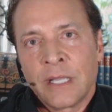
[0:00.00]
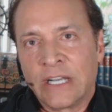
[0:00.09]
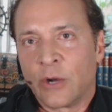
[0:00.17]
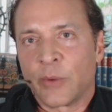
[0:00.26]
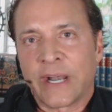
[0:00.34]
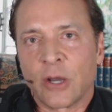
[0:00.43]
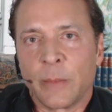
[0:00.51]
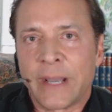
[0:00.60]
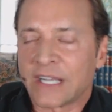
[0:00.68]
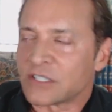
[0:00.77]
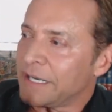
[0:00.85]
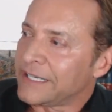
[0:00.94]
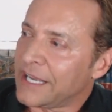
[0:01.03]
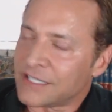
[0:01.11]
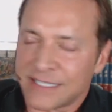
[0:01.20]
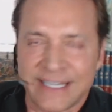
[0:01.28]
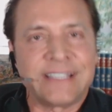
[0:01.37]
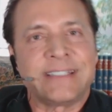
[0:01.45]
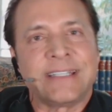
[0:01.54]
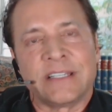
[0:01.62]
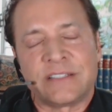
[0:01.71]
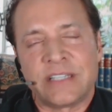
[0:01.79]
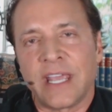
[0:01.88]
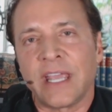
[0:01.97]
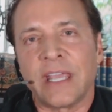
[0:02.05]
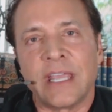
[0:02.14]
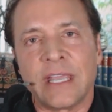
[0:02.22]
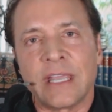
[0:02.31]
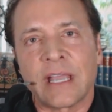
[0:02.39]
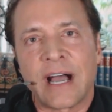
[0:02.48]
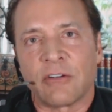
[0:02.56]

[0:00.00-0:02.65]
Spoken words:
When I go back to my days at AT&T,